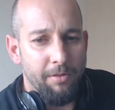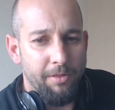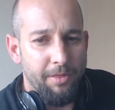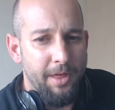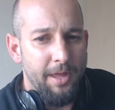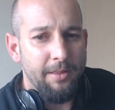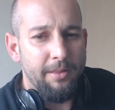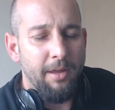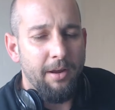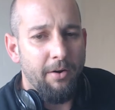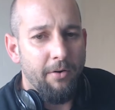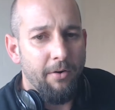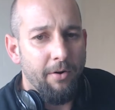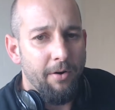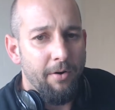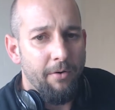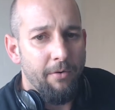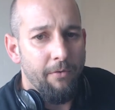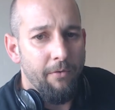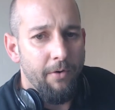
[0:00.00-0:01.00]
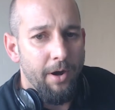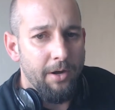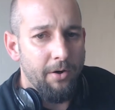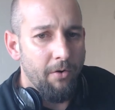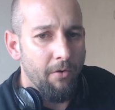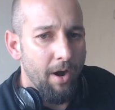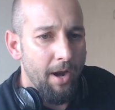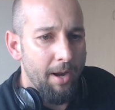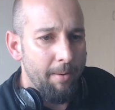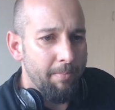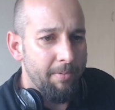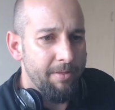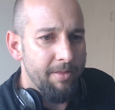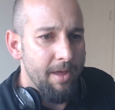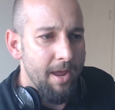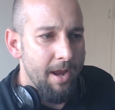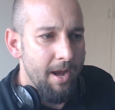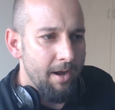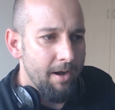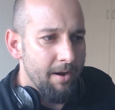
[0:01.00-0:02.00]
authentic red grape
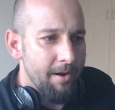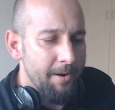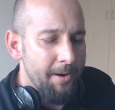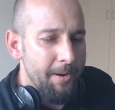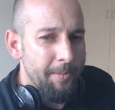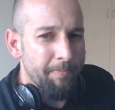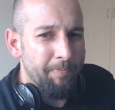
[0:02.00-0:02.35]
than